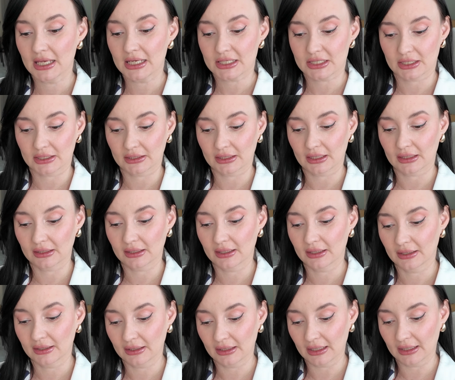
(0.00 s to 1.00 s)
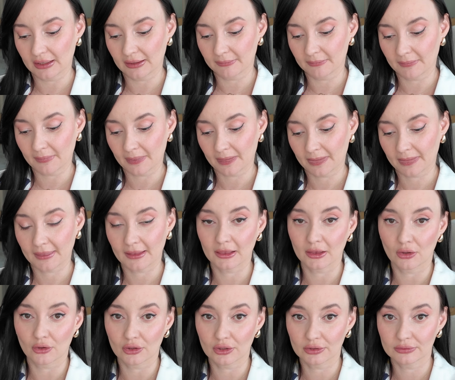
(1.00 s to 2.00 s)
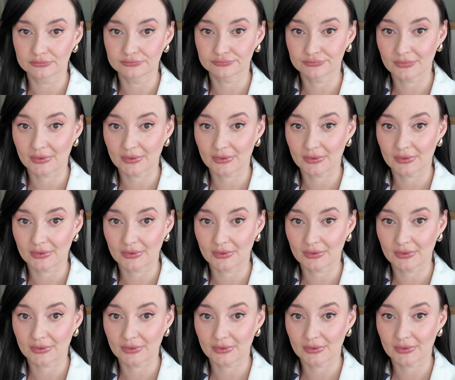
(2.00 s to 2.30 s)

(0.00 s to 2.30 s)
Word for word: Chanel lock,